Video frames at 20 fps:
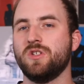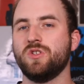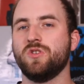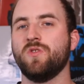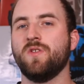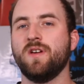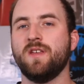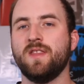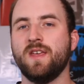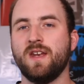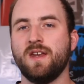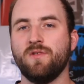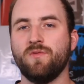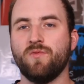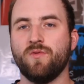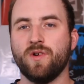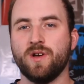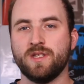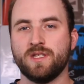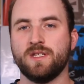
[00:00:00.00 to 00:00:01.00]
enjoyed that it
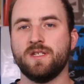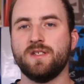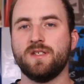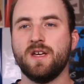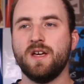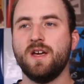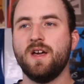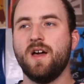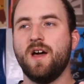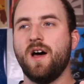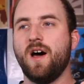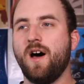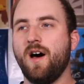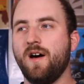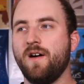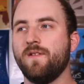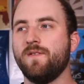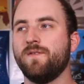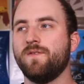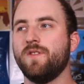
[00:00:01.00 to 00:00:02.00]
wasn't
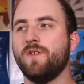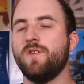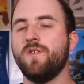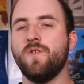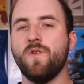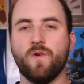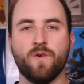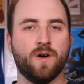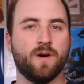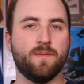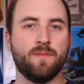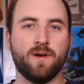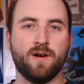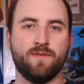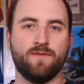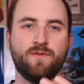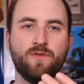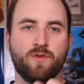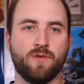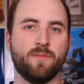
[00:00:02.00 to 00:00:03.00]
of the norm
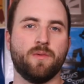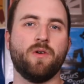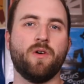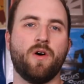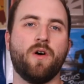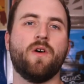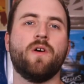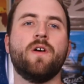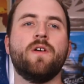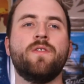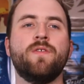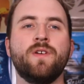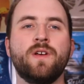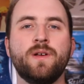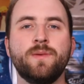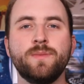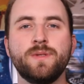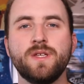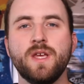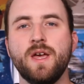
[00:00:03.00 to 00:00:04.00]
of normal horror
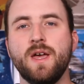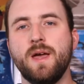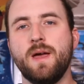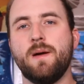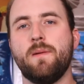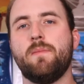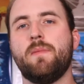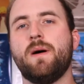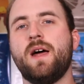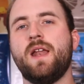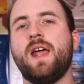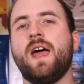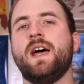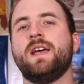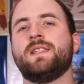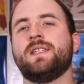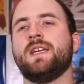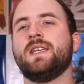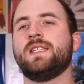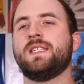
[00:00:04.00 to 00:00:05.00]
films, but
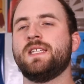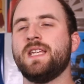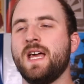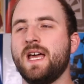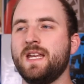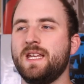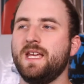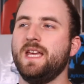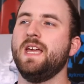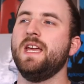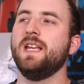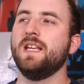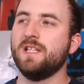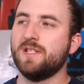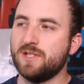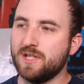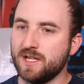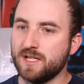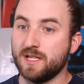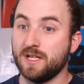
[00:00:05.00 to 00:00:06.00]
as I said, it
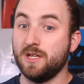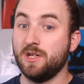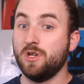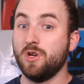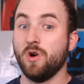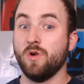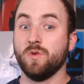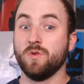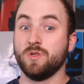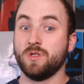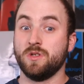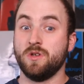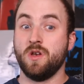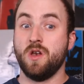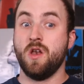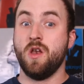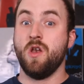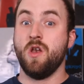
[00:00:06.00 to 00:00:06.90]
just goes